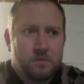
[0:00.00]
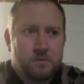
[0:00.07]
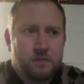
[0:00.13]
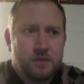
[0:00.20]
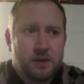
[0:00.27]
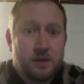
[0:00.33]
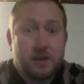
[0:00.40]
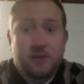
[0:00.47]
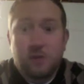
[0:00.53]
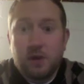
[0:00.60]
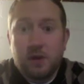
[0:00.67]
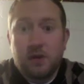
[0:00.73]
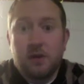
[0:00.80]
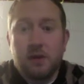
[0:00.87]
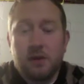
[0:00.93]
And that's where I
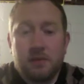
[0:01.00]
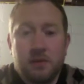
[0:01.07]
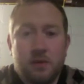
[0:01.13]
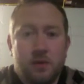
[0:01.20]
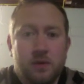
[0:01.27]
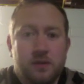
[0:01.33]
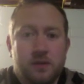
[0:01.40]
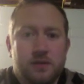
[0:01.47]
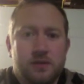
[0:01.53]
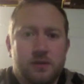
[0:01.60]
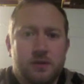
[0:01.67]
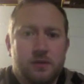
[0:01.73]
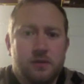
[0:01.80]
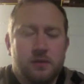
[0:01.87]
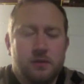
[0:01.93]
ended up going to
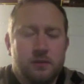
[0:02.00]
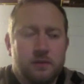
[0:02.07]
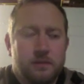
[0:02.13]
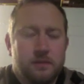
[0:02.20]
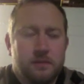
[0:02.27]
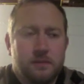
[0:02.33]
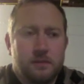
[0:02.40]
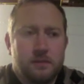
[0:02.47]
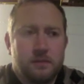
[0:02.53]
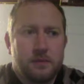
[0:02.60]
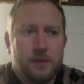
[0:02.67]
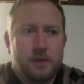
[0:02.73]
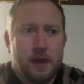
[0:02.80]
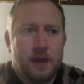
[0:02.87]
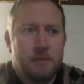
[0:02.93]
school.
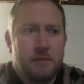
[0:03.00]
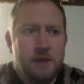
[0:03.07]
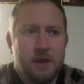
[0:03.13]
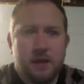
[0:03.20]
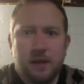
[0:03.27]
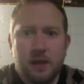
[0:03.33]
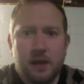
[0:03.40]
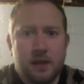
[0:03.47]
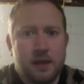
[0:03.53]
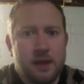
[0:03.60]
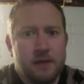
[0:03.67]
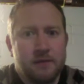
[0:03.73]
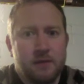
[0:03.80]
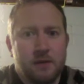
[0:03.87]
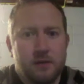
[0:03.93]
I made a lot of
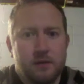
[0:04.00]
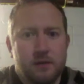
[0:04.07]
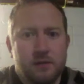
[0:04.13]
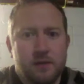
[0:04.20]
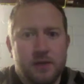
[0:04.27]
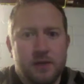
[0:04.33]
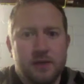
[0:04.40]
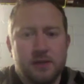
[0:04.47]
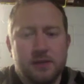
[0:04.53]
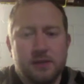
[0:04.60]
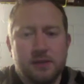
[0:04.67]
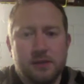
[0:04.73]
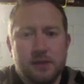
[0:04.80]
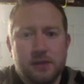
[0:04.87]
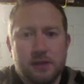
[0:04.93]
lifelong friends.
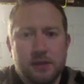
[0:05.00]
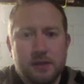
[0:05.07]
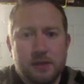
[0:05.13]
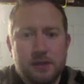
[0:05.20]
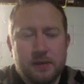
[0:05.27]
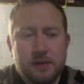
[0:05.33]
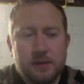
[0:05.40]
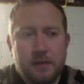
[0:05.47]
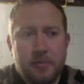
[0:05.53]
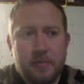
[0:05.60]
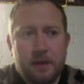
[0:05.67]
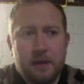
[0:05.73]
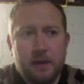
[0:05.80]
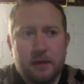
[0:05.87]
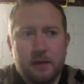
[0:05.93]

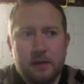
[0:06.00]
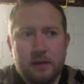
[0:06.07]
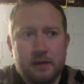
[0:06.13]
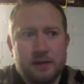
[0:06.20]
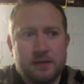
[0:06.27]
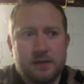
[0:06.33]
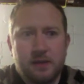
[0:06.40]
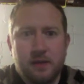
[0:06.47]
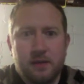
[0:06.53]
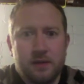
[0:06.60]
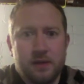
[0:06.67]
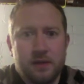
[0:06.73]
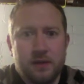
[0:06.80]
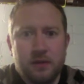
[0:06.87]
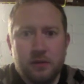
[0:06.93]
I discovered
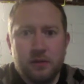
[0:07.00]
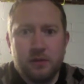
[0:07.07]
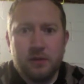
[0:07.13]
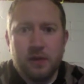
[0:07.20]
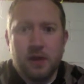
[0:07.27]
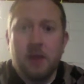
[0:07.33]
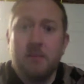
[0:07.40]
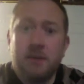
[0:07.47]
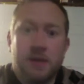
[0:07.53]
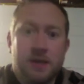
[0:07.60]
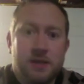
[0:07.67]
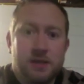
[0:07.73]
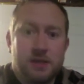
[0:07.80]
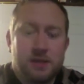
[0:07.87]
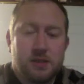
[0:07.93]
a new
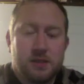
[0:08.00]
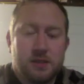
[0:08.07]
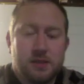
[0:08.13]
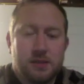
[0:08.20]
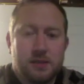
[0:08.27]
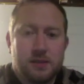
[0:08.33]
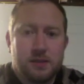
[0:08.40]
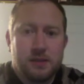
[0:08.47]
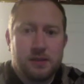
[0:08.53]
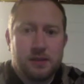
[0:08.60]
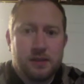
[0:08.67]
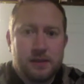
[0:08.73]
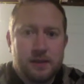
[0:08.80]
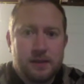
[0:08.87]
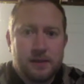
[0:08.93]
denomination.
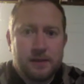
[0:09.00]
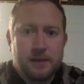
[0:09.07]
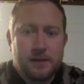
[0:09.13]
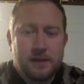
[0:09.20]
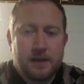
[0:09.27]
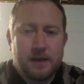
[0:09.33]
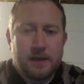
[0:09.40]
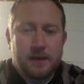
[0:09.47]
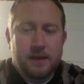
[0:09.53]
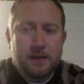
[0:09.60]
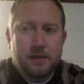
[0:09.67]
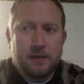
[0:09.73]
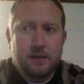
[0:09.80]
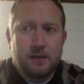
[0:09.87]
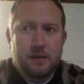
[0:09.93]

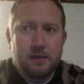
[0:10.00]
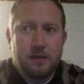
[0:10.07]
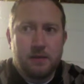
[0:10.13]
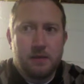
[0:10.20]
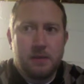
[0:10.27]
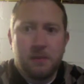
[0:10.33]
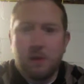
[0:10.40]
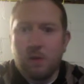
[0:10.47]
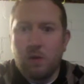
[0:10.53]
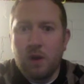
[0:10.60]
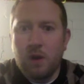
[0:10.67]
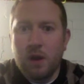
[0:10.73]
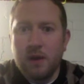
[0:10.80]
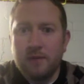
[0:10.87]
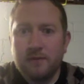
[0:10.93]
And I met my
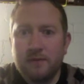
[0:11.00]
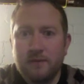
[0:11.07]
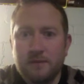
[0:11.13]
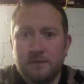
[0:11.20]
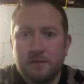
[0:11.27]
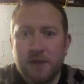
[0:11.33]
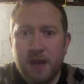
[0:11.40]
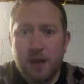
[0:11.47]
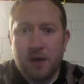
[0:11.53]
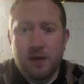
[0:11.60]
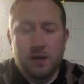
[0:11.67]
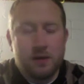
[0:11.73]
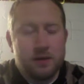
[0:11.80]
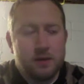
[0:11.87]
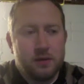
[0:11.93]
wife,
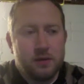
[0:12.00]
Karen.